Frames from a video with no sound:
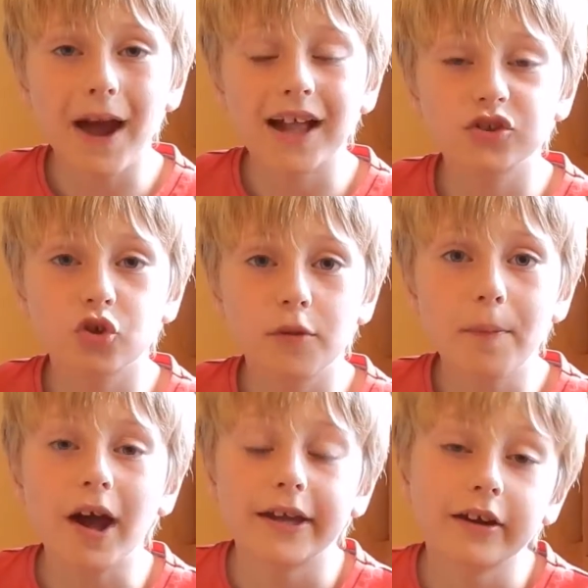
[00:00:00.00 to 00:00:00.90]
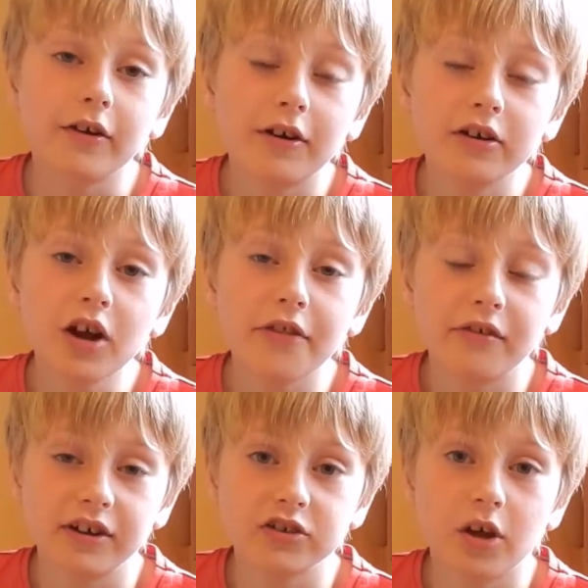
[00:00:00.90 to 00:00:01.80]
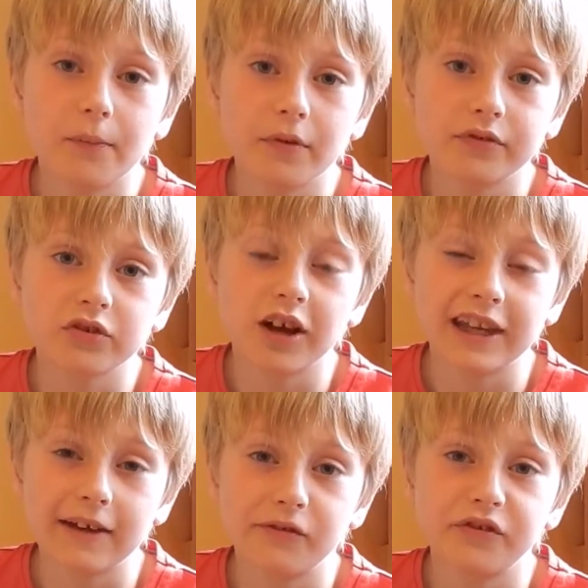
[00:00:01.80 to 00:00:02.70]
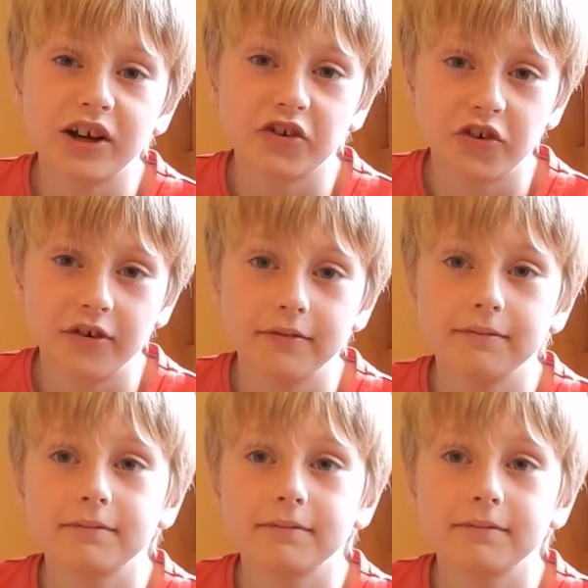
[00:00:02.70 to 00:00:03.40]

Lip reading: pads on a bike are another example of sliding friction.